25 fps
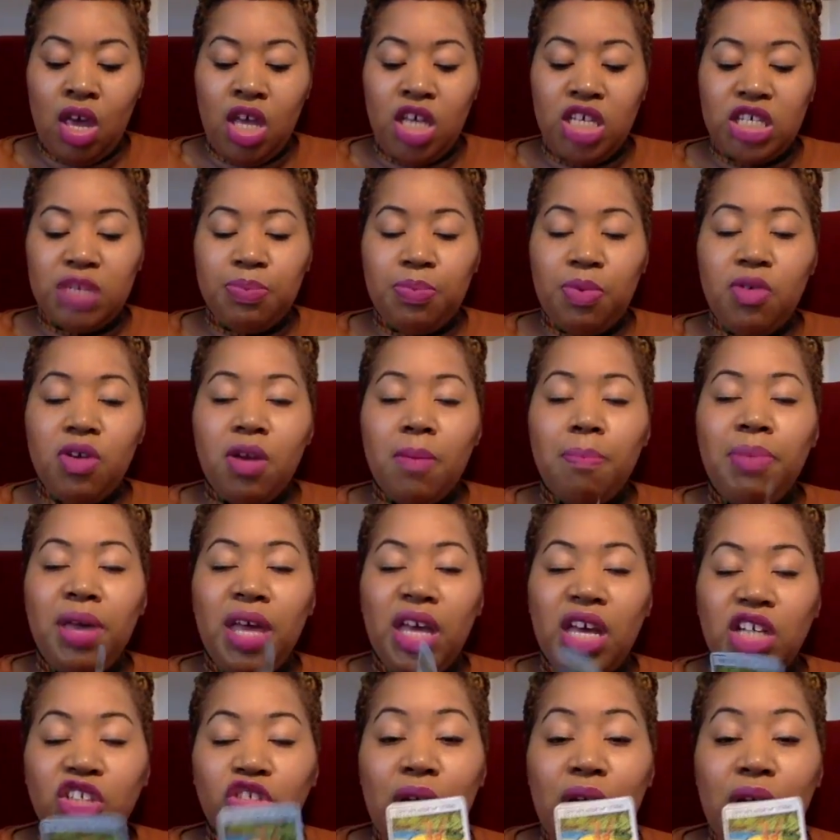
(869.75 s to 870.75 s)
Spirit,
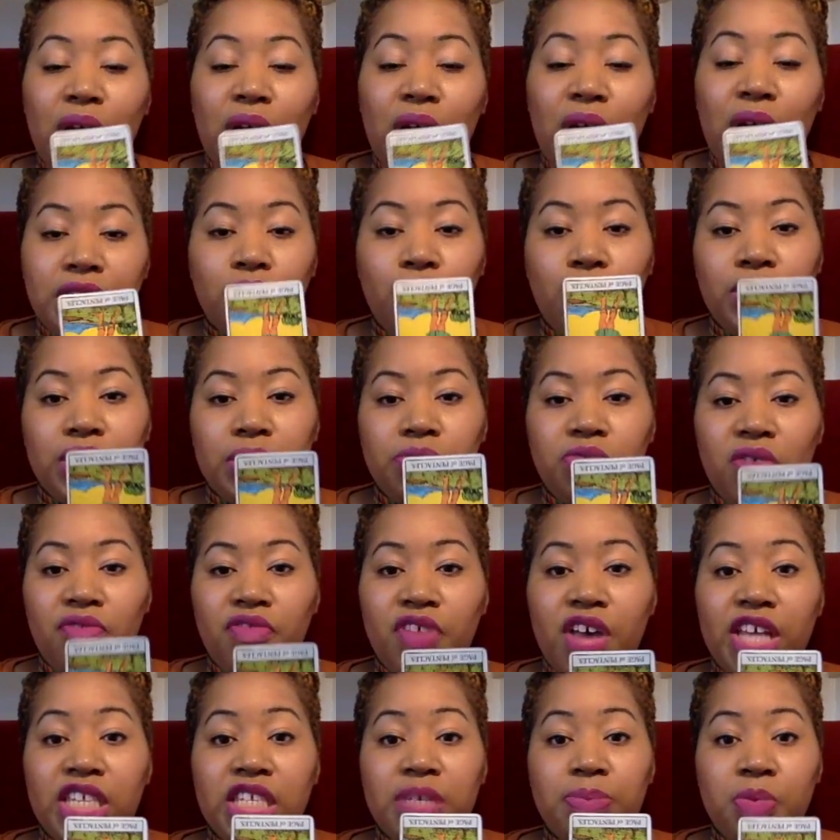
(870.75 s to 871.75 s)
Page of Pentacles in
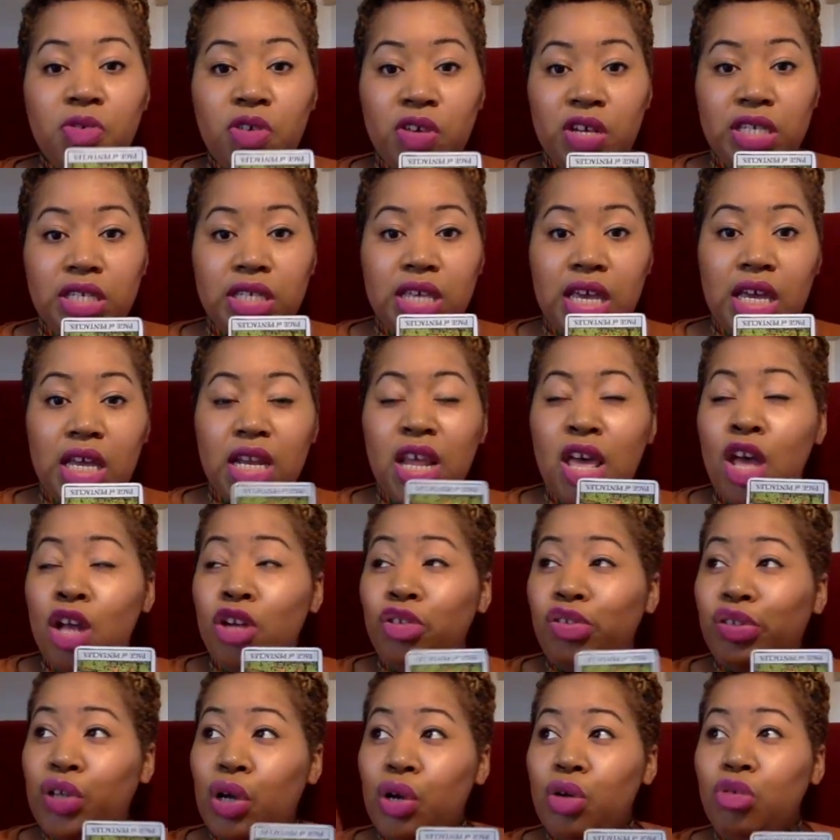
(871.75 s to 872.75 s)
reverse. Spirit is saying,
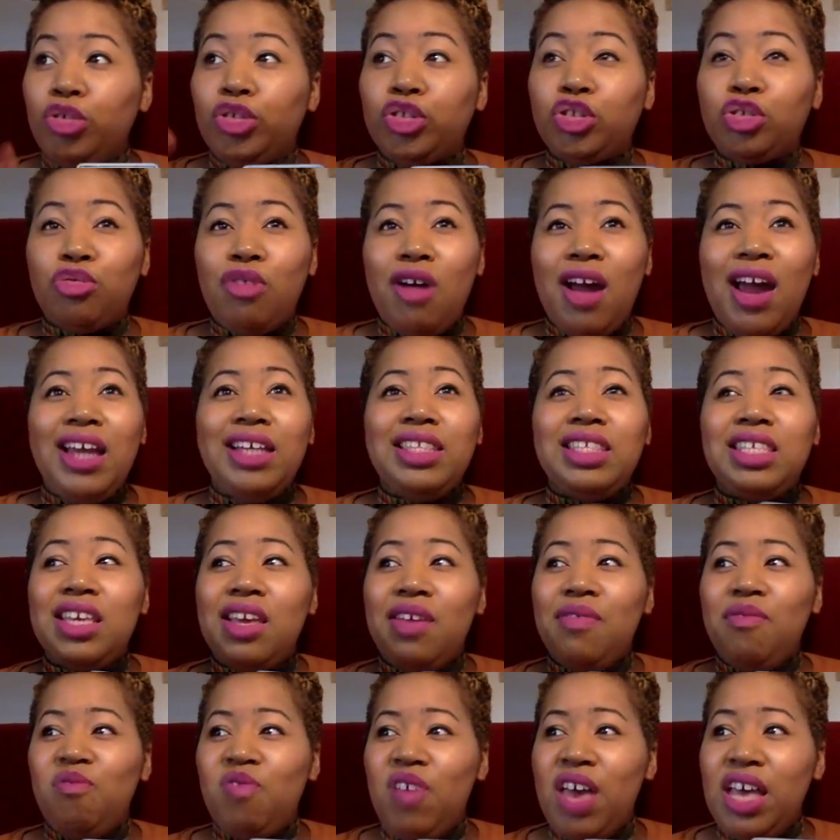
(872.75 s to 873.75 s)
don't try to
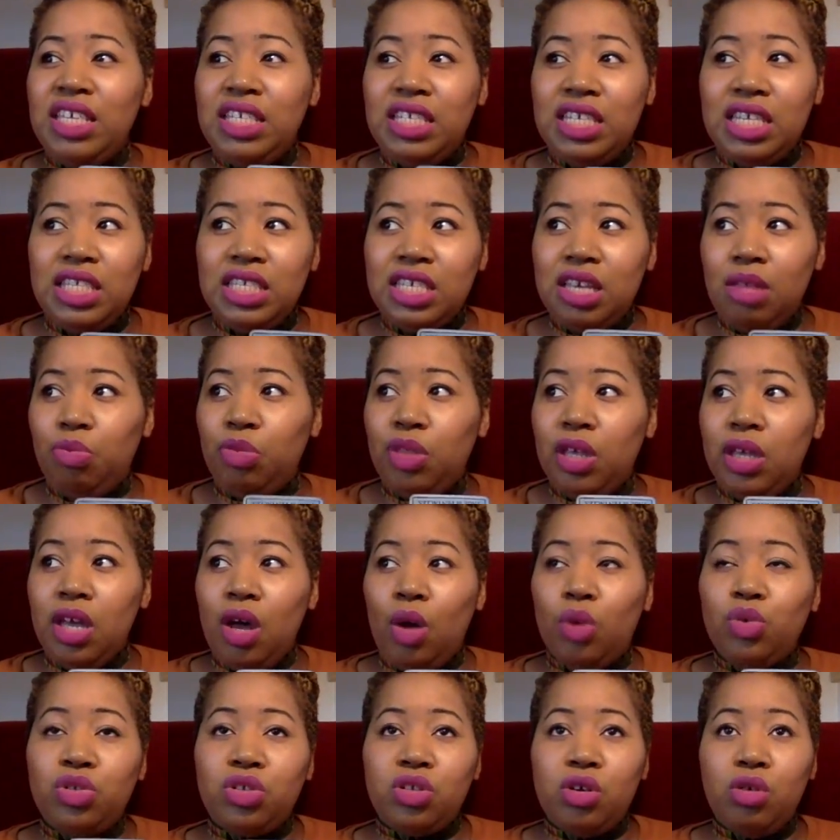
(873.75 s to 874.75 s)
invest in something
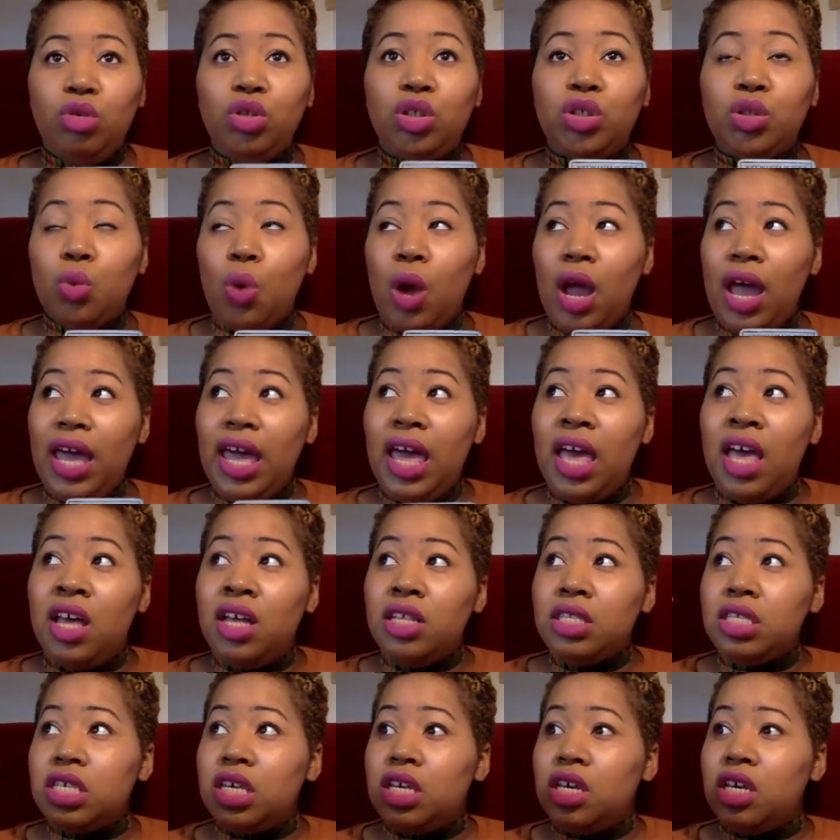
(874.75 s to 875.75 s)
else. Don't try
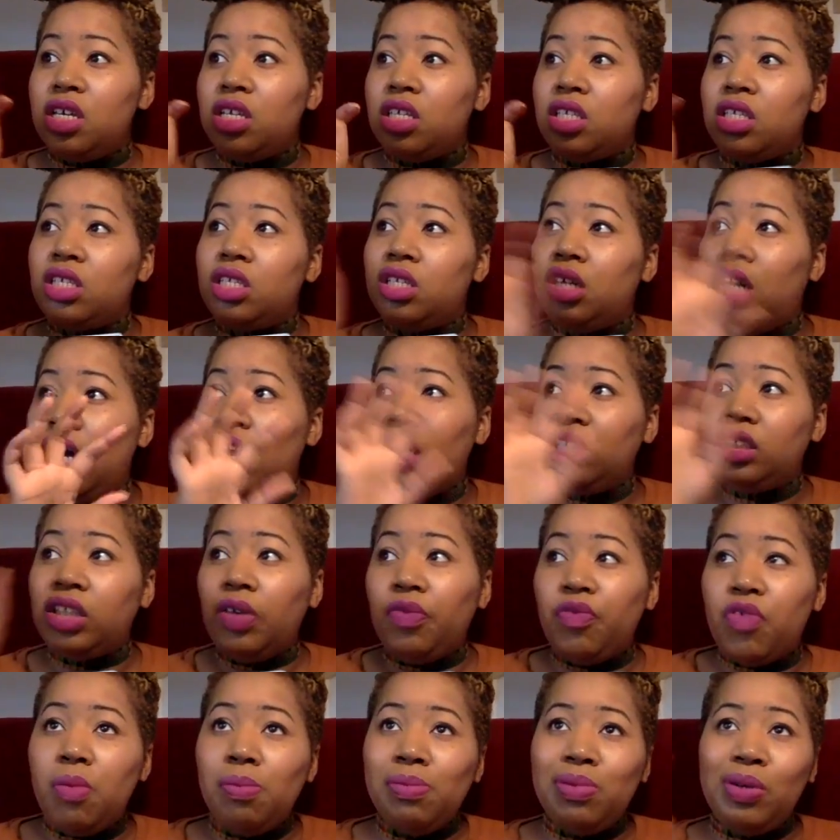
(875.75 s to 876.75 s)
to start a
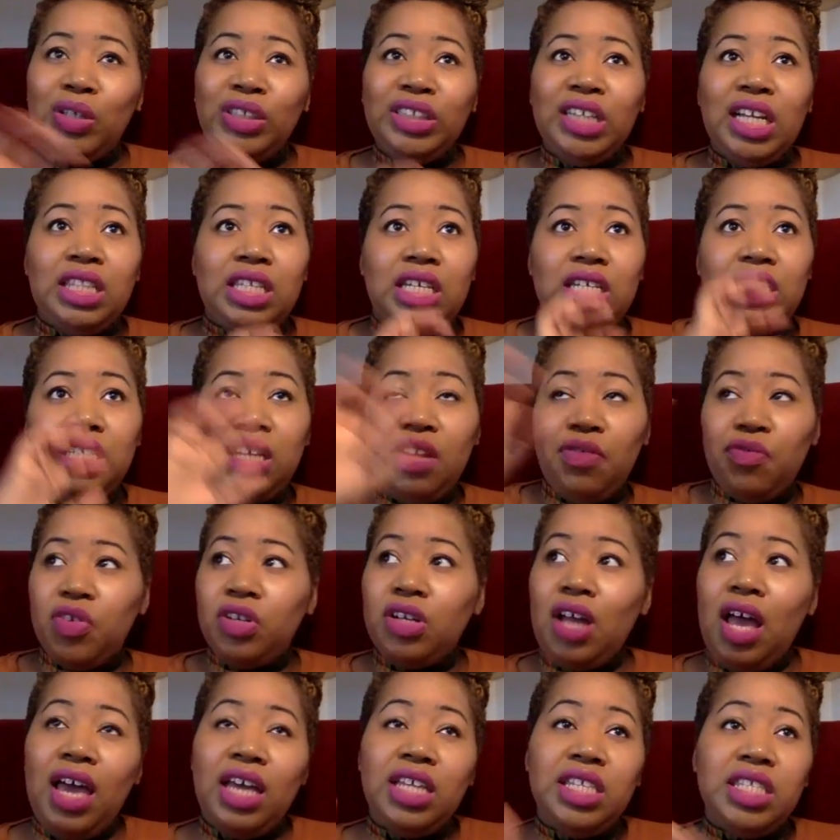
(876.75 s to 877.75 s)
different project, a
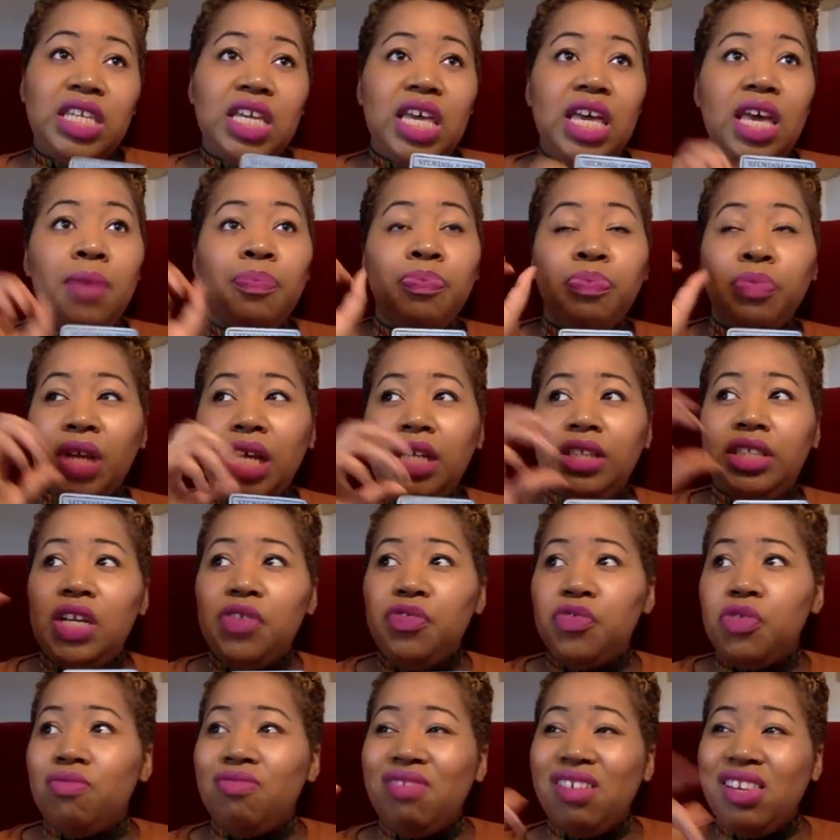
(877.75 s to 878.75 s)
different idea, a
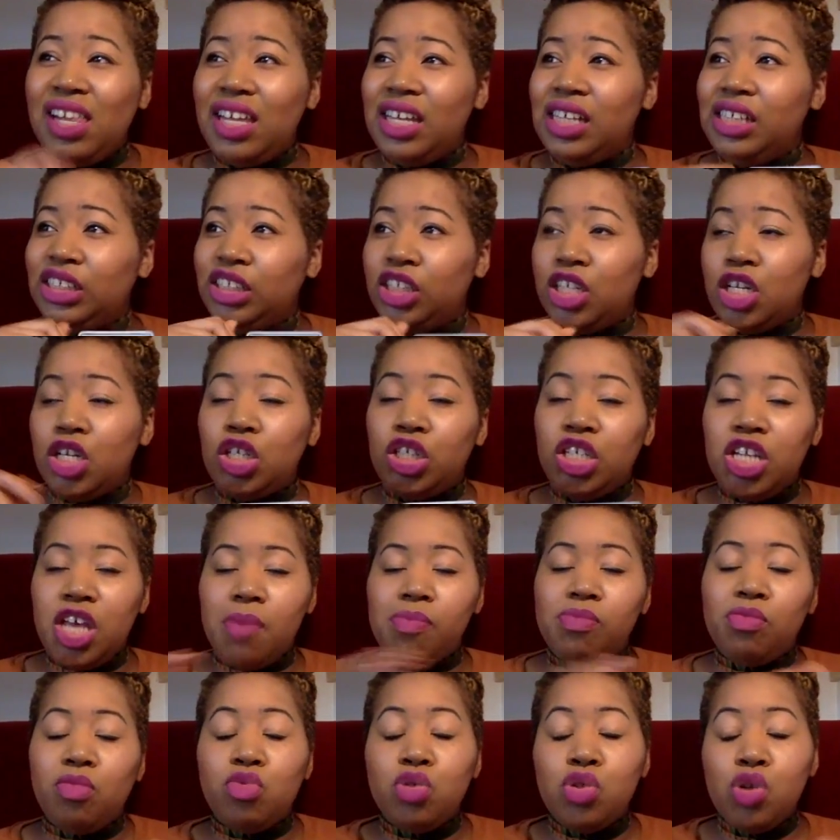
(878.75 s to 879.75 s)
different
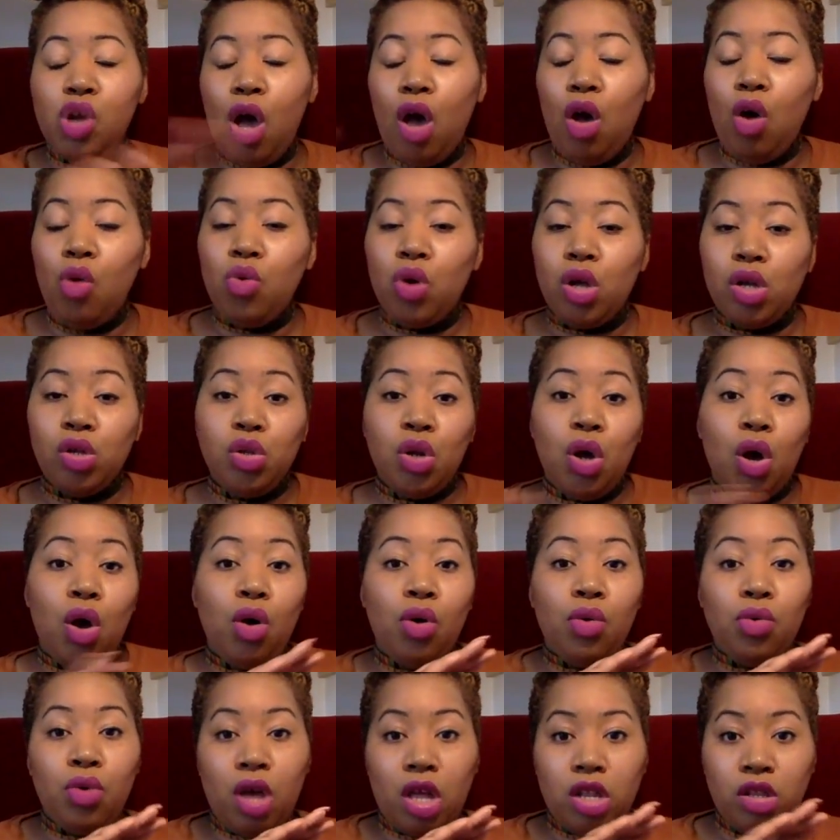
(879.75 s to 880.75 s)
relationship. No,
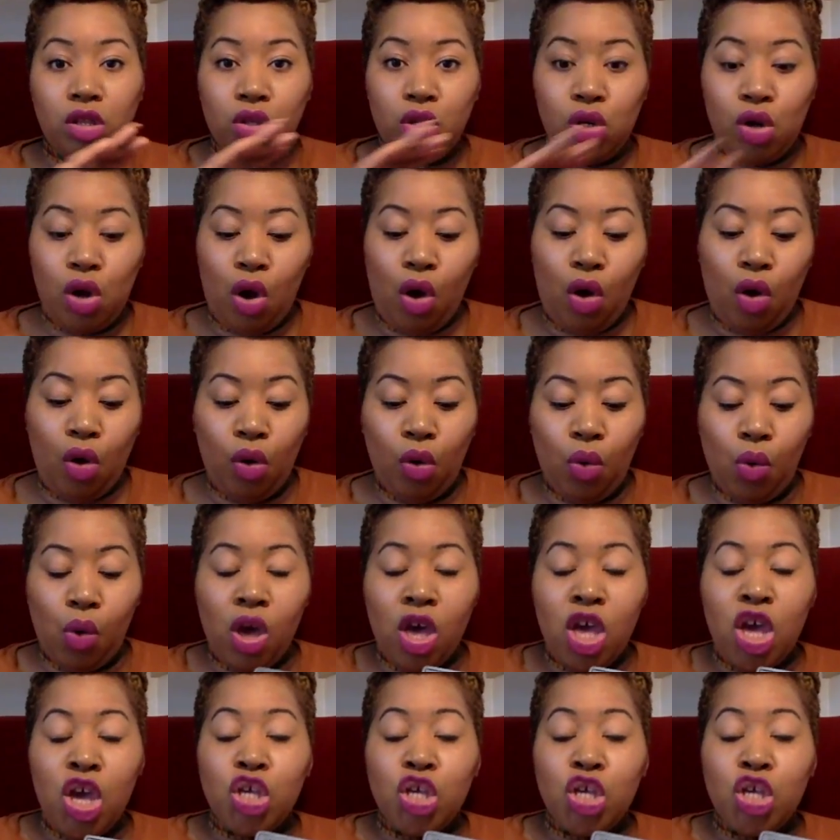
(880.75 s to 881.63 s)
no, no.